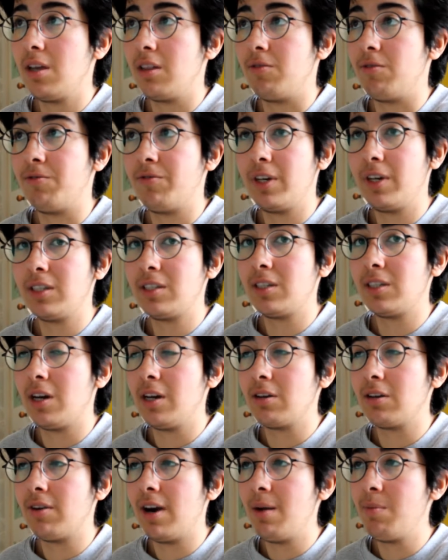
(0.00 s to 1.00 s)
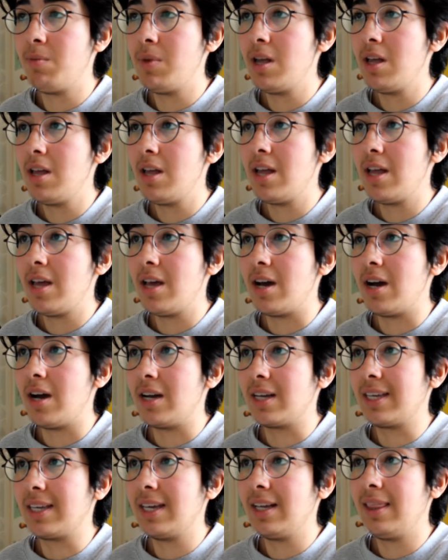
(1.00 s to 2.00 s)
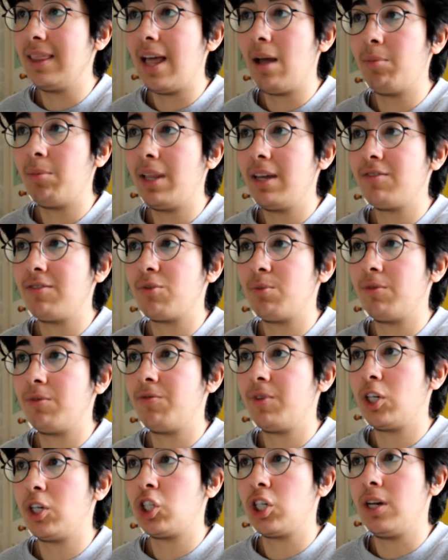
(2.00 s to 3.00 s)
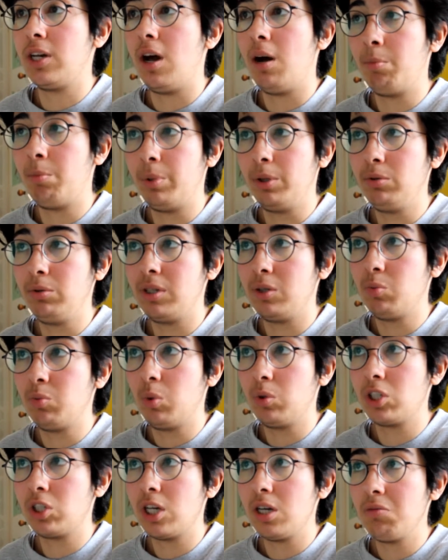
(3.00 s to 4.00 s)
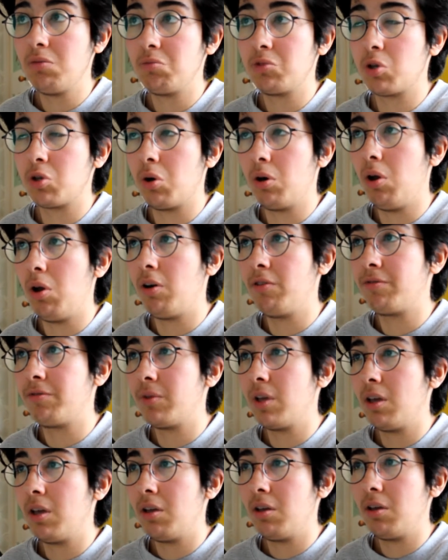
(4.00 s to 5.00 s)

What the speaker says: The first diagram, gill lamellae from a fish in unpolluted water. It's got a lot of